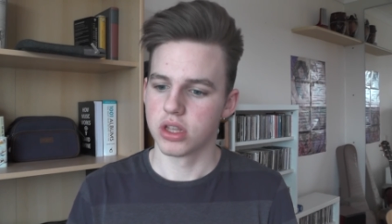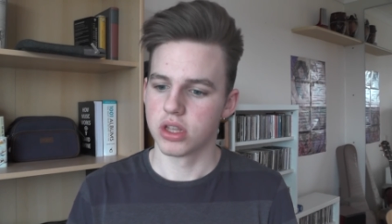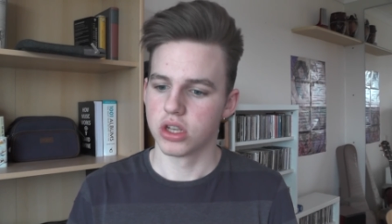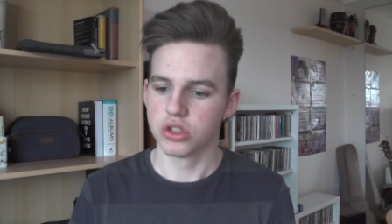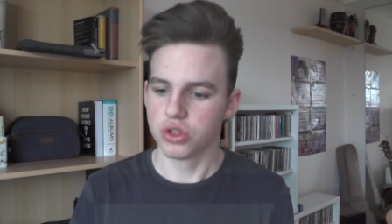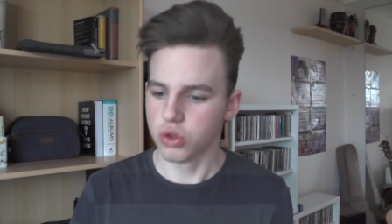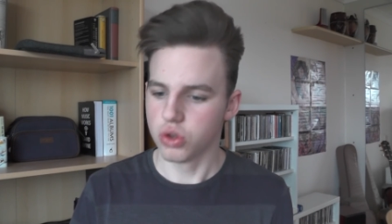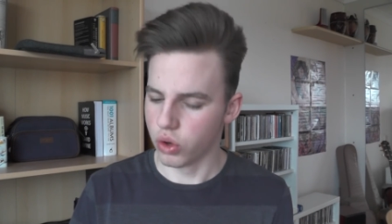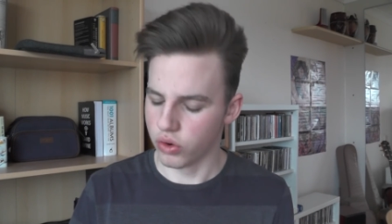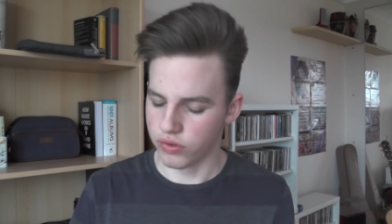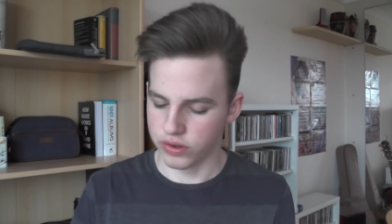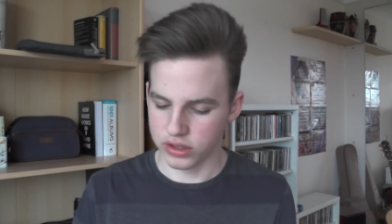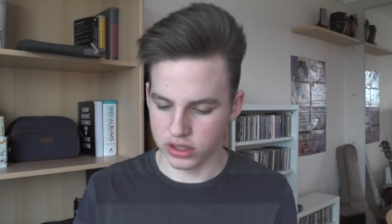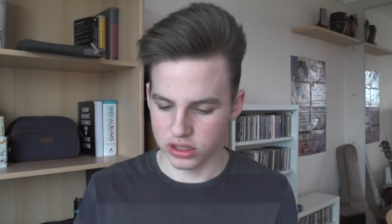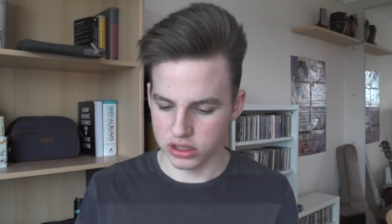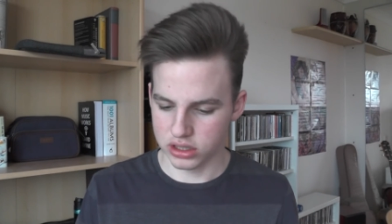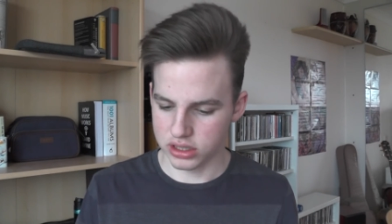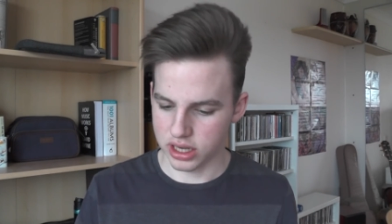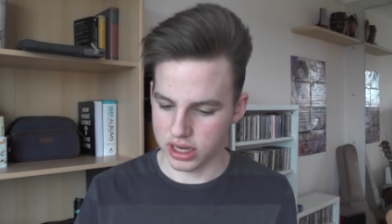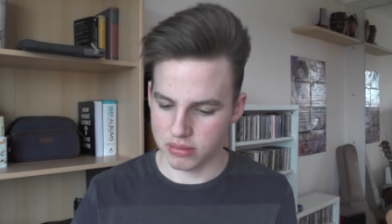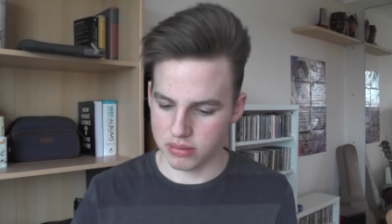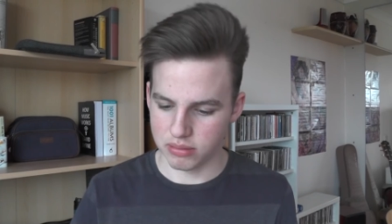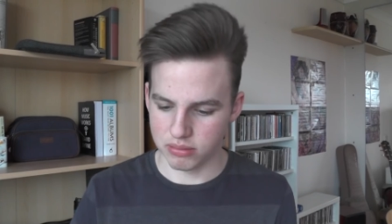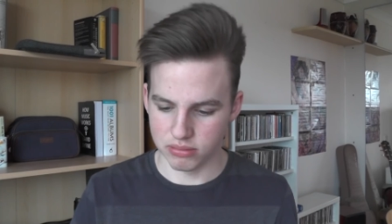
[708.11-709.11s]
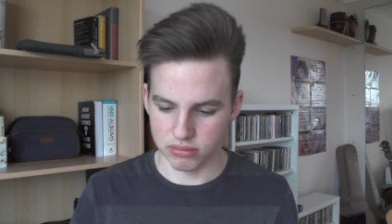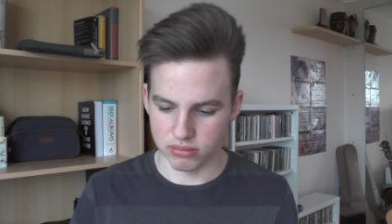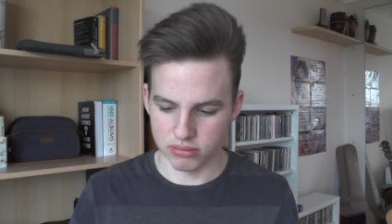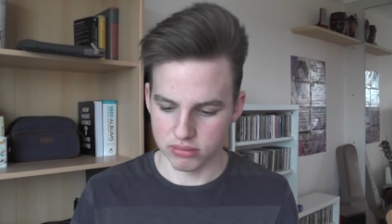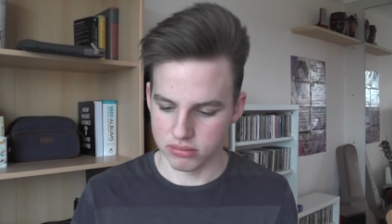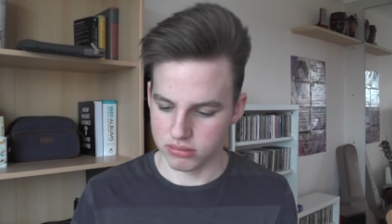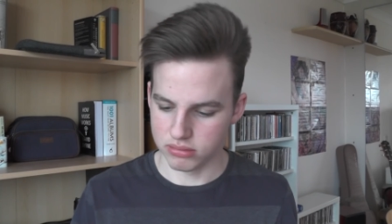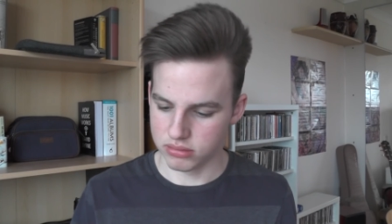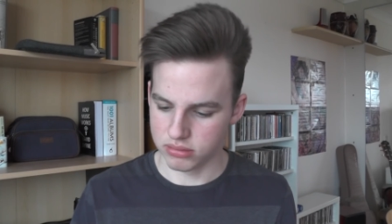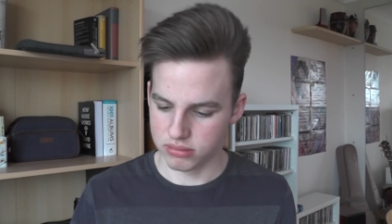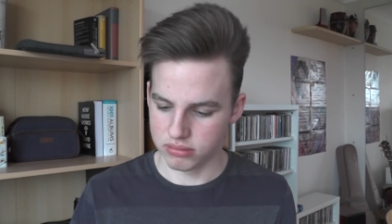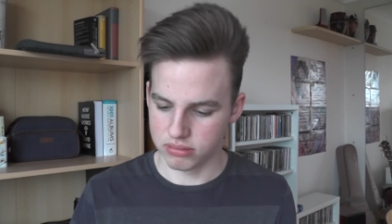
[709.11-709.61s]
Sort of in the
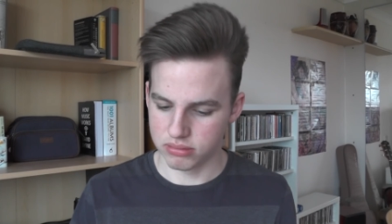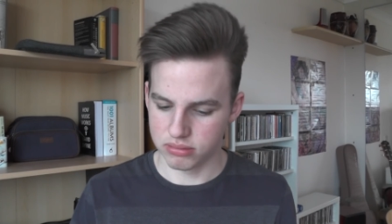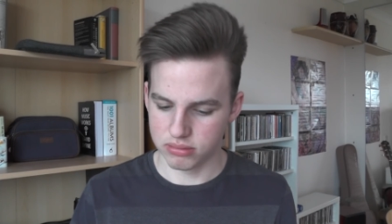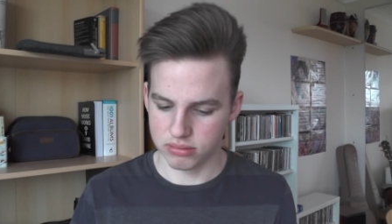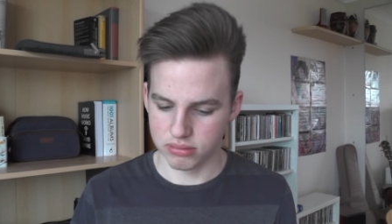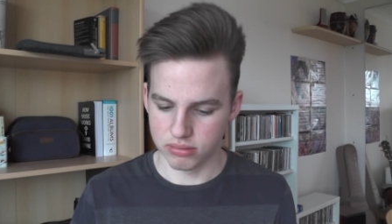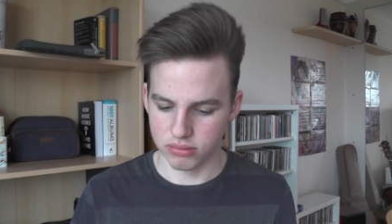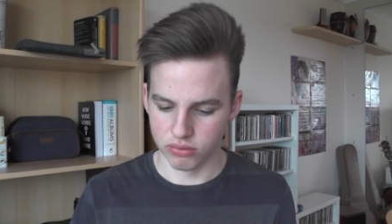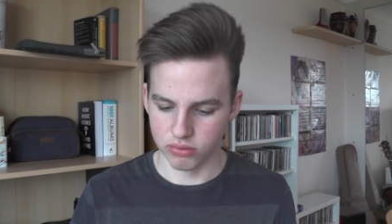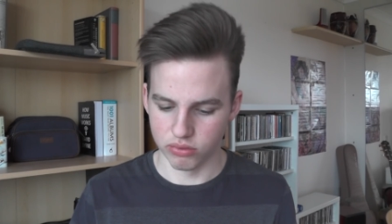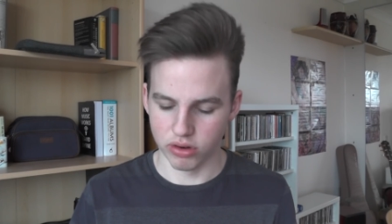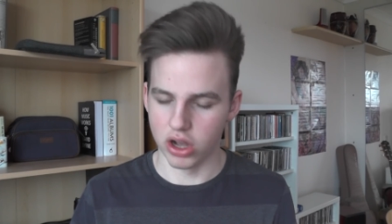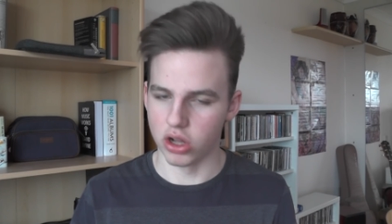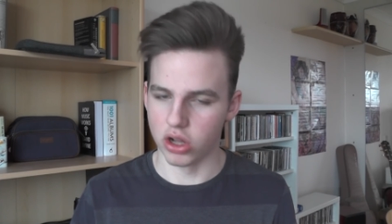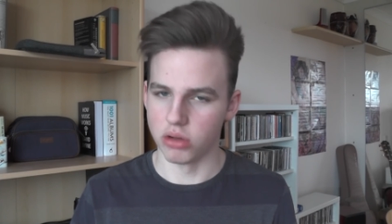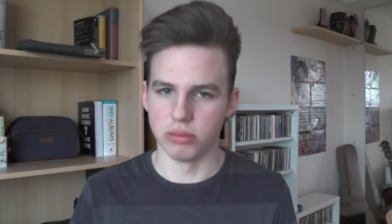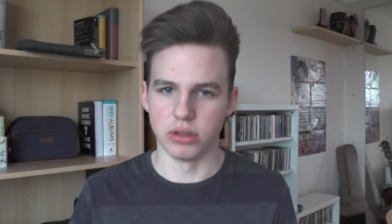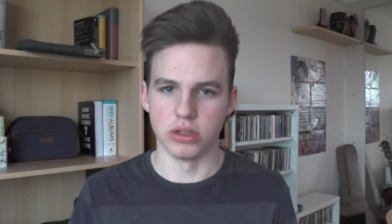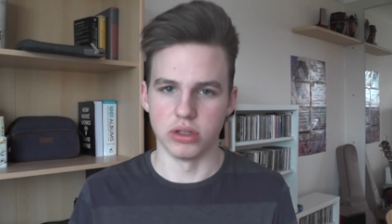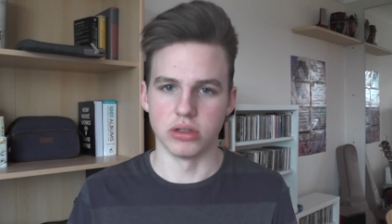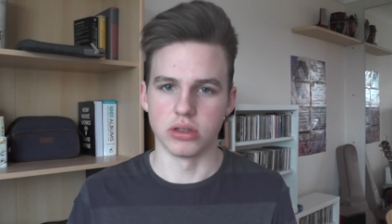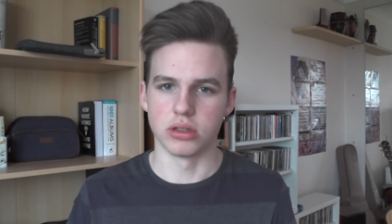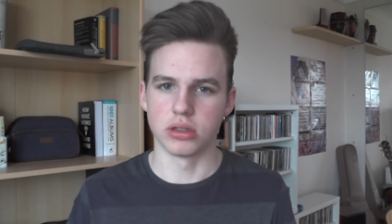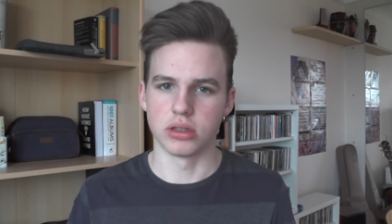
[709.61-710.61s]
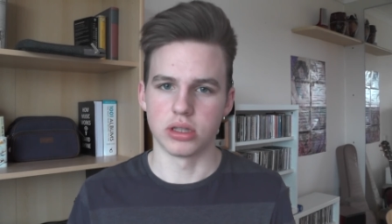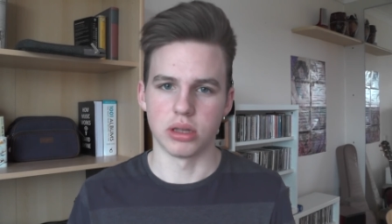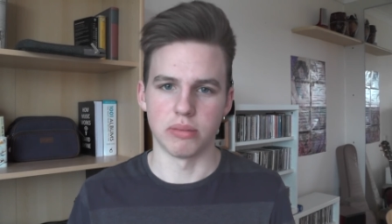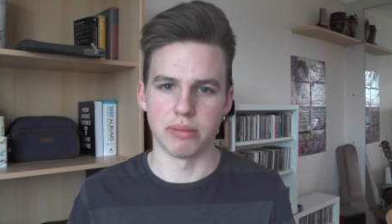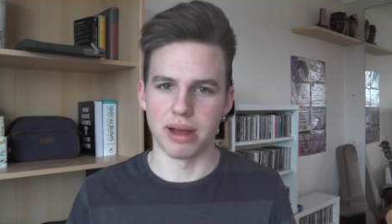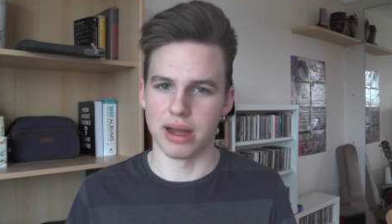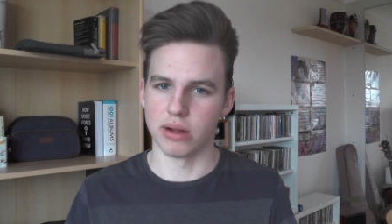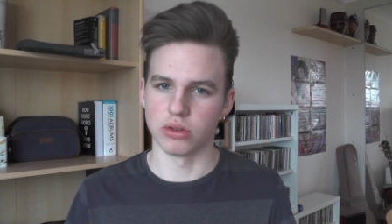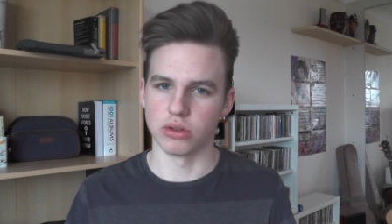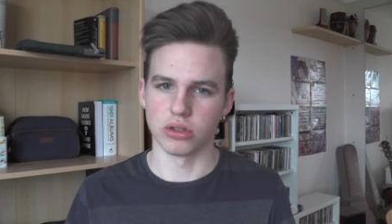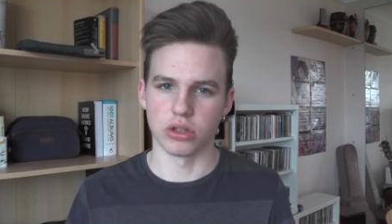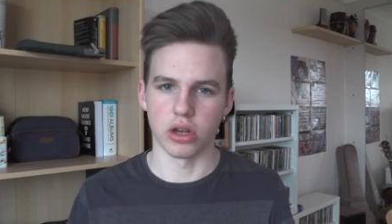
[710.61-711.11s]
same realm as the
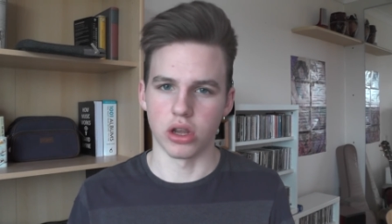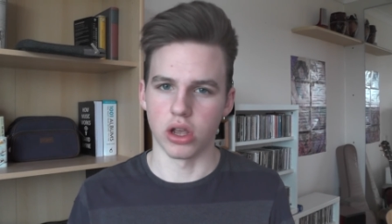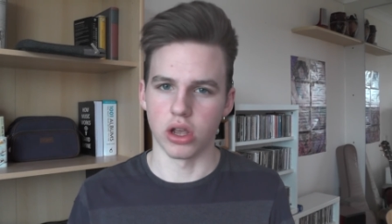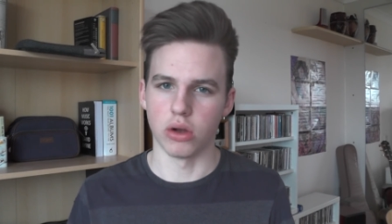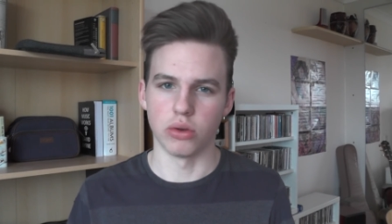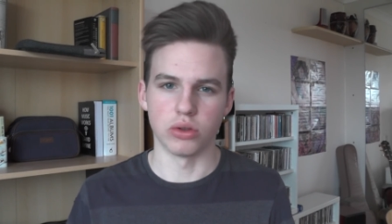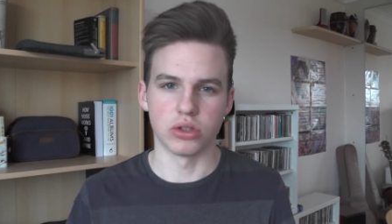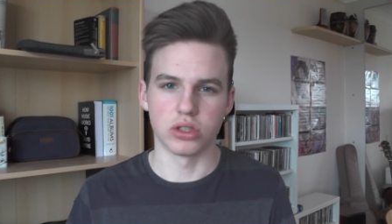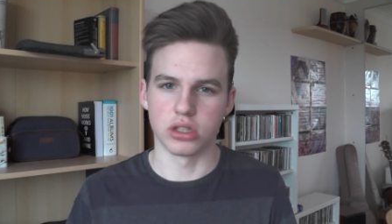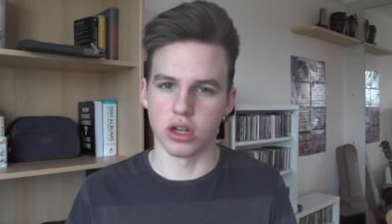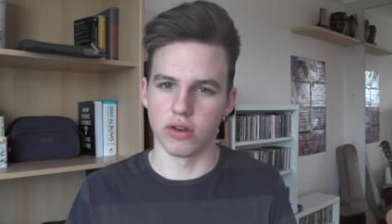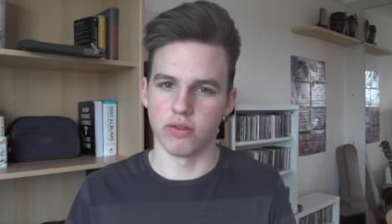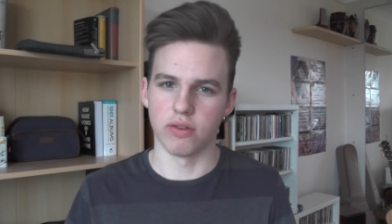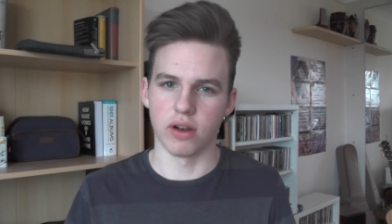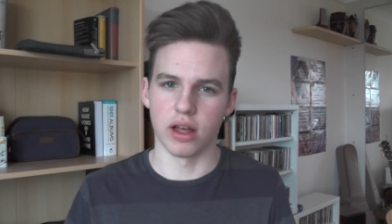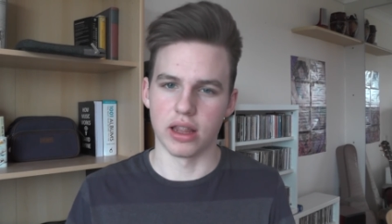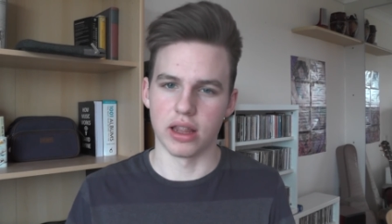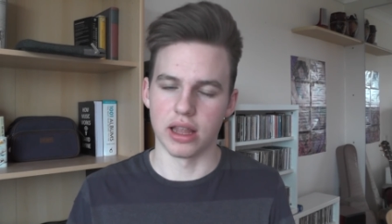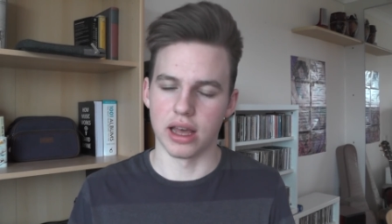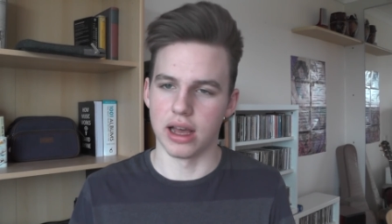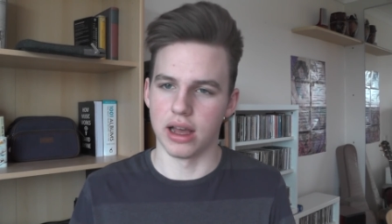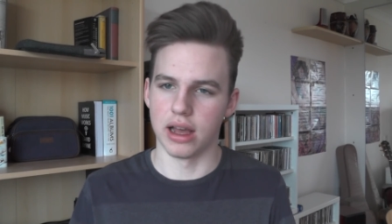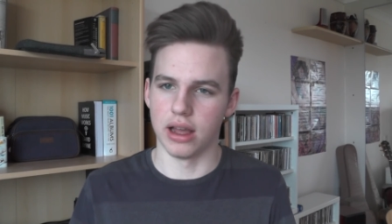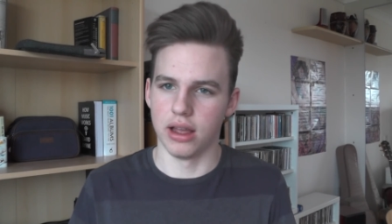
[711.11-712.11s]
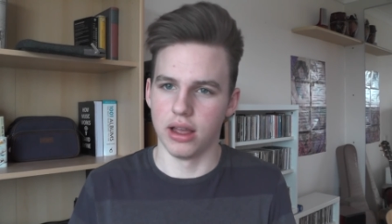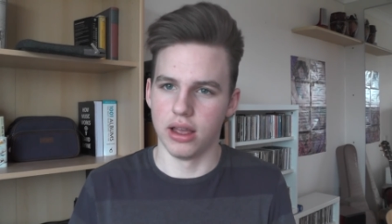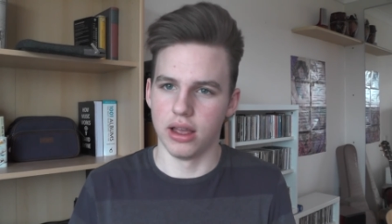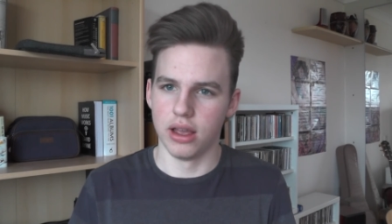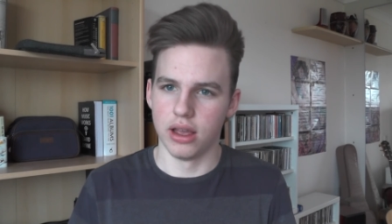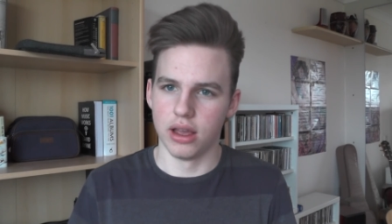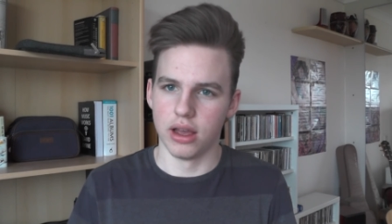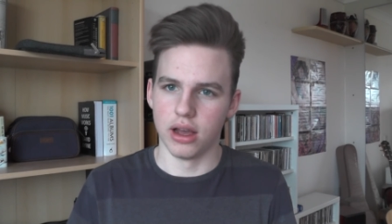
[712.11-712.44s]
Mountain Goat, stuff like that,